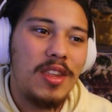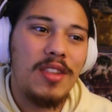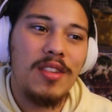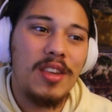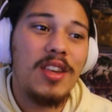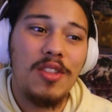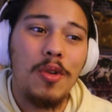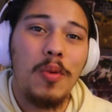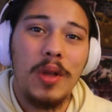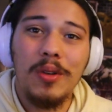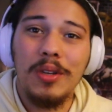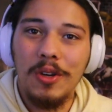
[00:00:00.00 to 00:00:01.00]
He's the
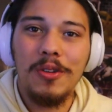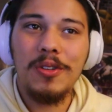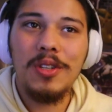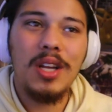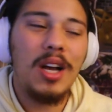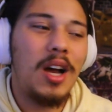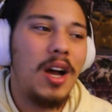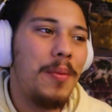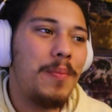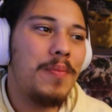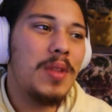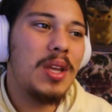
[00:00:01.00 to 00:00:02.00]
real deal.
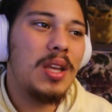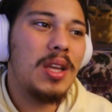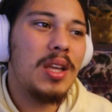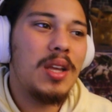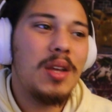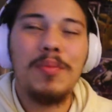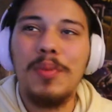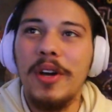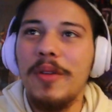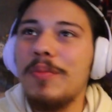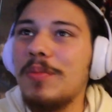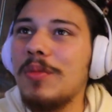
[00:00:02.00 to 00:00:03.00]

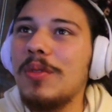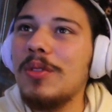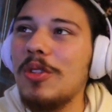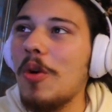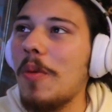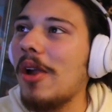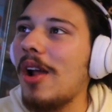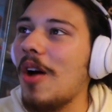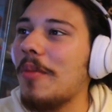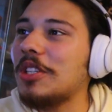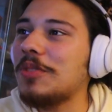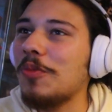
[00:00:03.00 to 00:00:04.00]
But... no matter
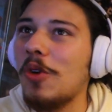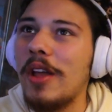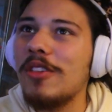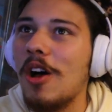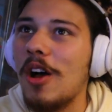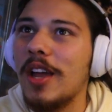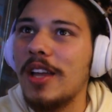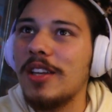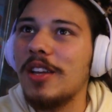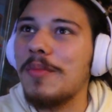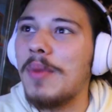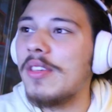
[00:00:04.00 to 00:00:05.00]
how much more I talk, I
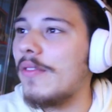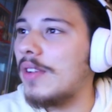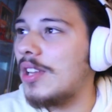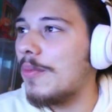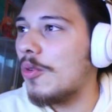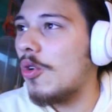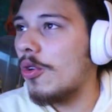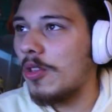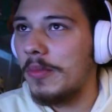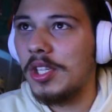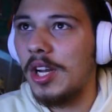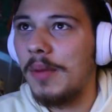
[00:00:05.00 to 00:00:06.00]
dig myself in a deeper hole,
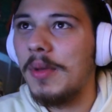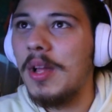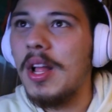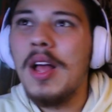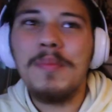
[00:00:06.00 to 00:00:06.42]
so I'm gonna shut up.